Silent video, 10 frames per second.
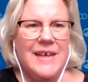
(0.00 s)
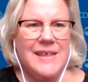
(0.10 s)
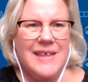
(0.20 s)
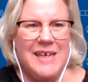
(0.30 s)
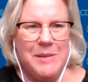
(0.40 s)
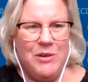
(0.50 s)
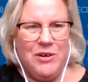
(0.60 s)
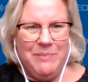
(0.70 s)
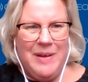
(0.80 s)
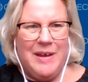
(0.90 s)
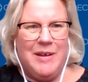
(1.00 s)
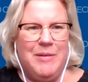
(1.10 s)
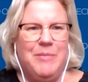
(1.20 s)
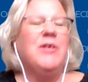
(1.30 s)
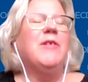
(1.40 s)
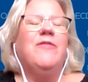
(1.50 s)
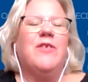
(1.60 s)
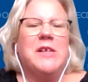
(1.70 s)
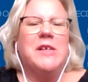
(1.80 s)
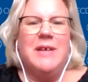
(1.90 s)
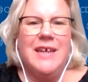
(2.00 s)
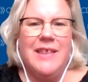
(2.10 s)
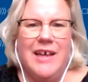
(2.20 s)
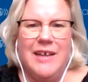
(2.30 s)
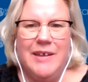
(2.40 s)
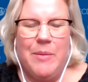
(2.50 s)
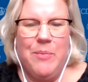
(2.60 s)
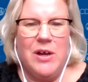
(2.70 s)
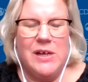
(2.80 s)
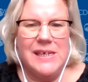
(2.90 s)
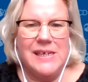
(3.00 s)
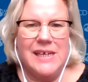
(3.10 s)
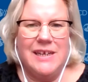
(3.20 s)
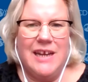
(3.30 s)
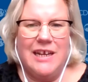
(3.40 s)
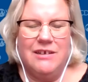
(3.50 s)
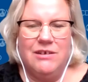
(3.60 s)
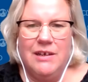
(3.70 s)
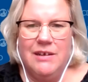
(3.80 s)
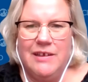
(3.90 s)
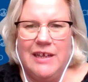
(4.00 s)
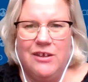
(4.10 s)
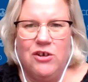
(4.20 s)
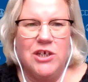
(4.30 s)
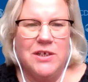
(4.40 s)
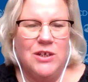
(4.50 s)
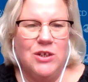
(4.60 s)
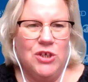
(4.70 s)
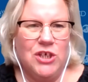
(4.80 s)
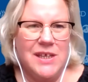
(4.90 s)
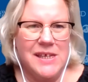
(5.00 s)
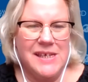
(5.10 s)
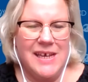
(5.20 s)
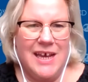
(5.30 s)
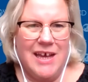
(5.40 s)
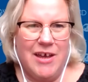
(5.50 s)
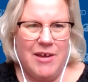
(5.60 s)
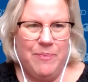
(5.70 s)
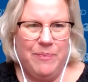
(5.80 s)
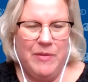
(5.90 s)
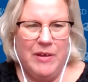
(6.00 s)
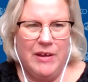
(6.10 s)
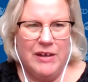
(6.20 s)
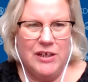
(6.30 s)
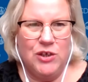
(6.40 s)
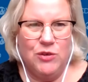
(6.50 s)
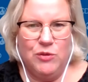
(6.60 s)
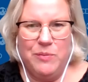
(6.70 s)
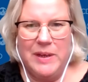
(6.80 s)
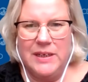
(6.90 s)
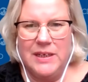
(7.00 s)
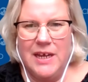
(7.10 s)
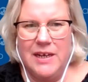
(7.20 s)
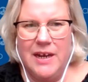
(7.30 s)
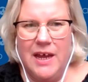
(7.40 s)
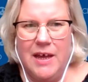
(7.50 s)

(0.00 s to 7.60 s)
thanks Miriam, for explaining that process and that there are solutions to maintain